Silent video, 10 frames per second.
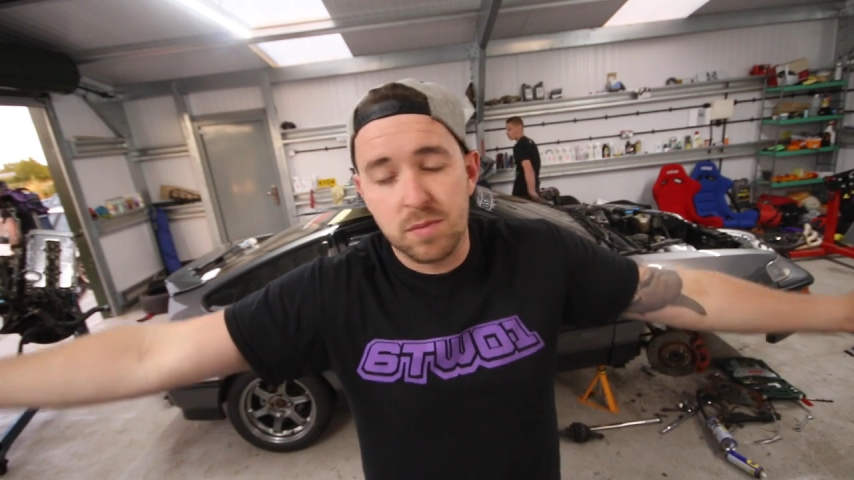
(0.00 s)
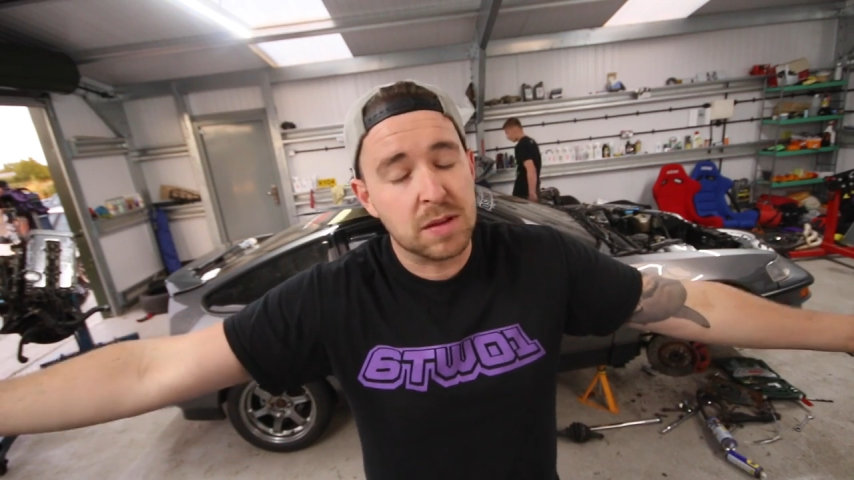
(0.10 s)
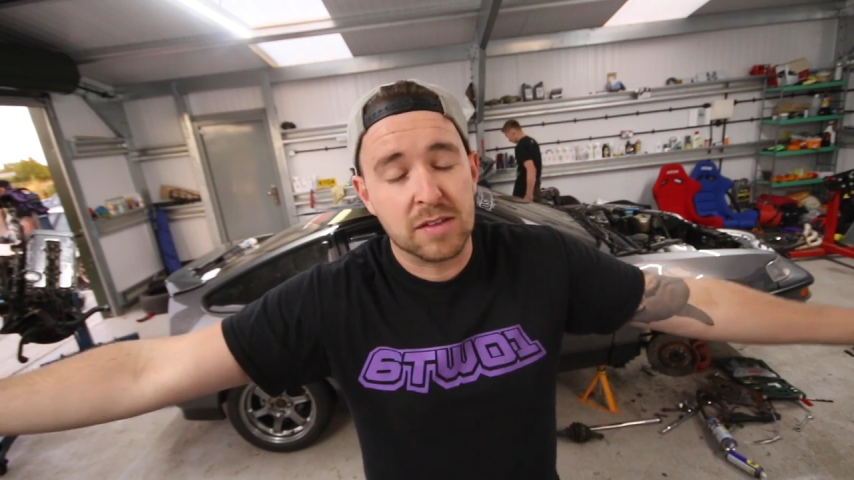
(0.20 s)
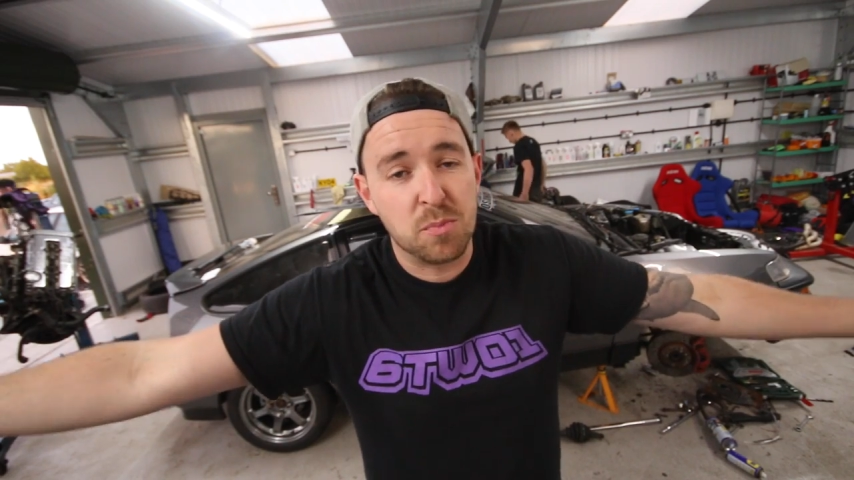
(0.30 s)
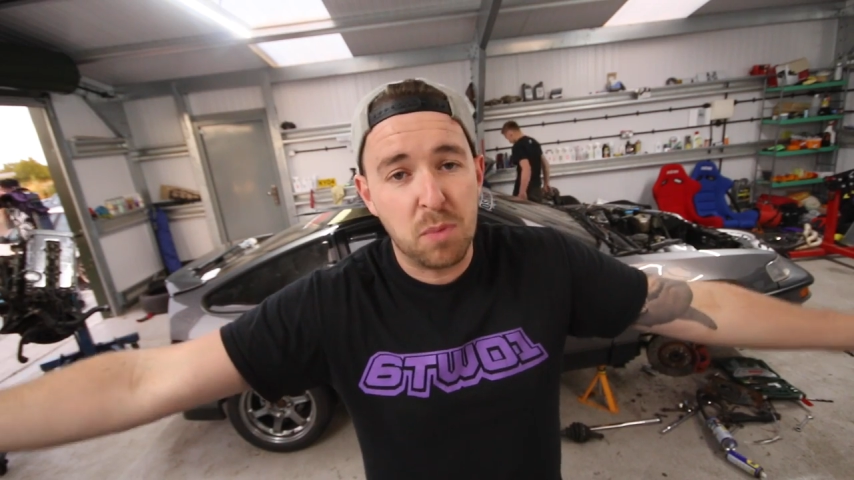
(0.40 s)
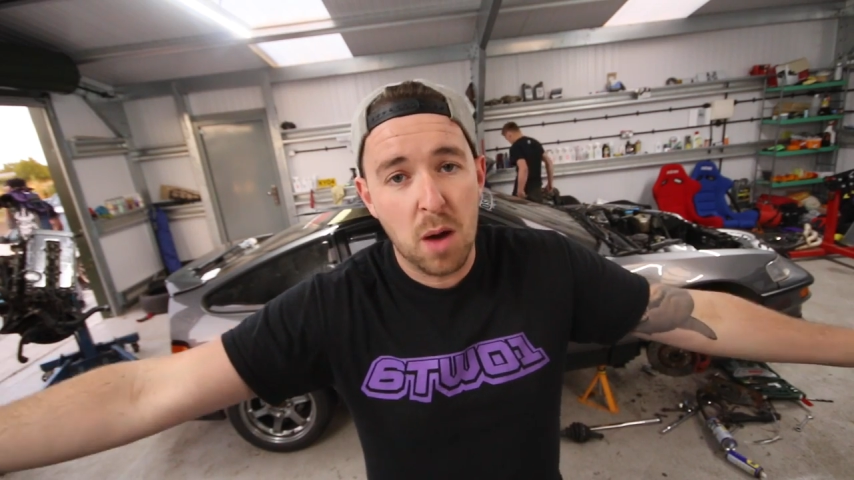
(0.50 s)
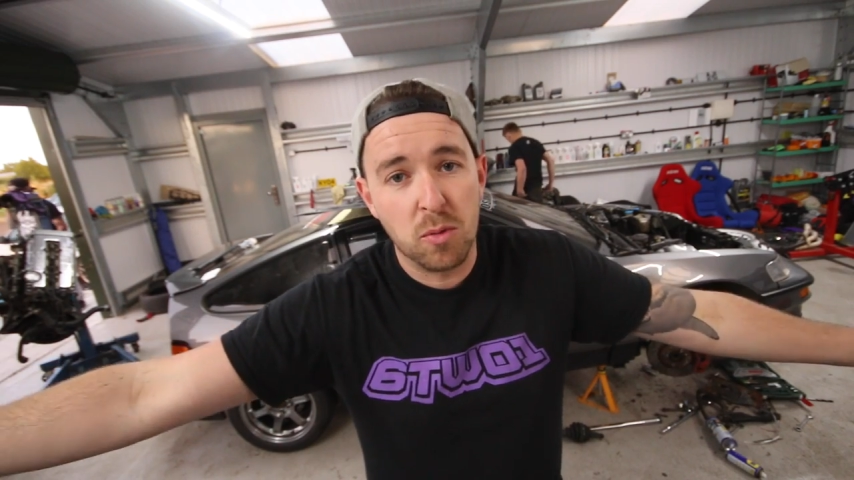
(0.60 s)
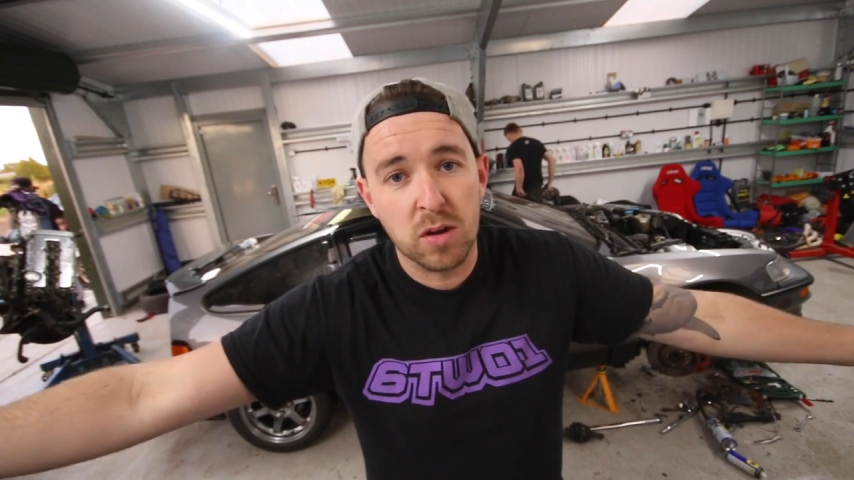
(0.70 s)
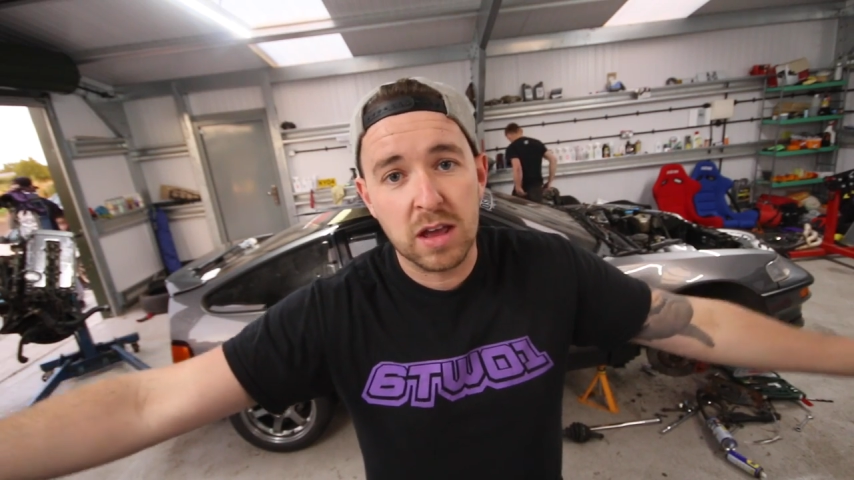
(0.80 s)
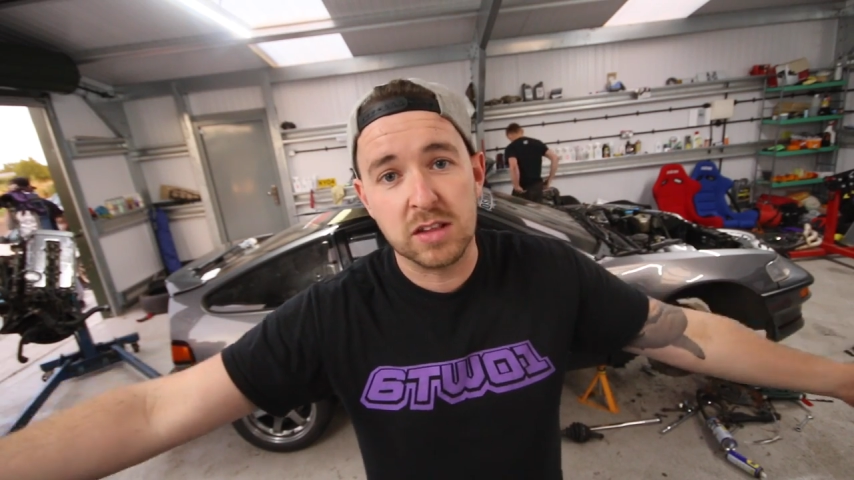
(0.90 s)
I'm probably gonna have to buy
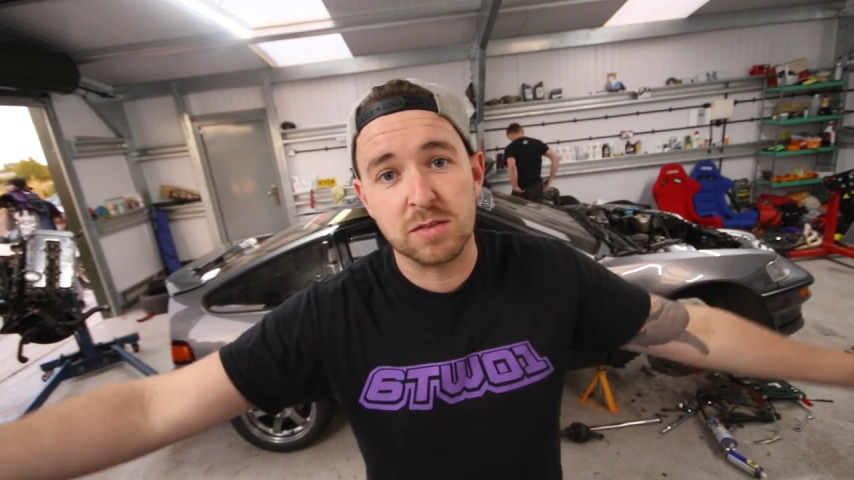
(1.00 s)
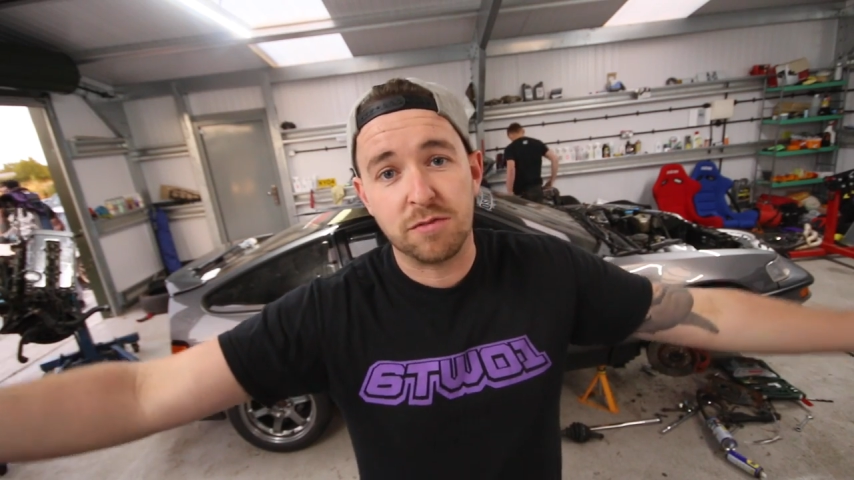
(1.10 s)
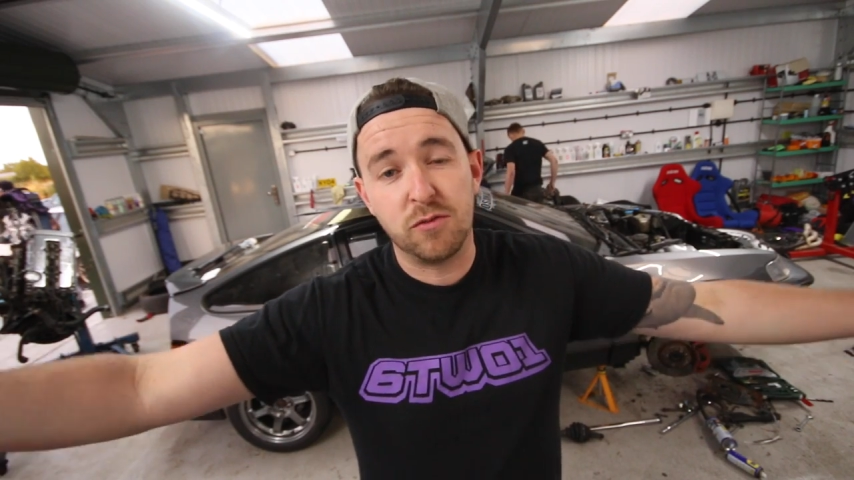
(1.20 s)
them all again. It's like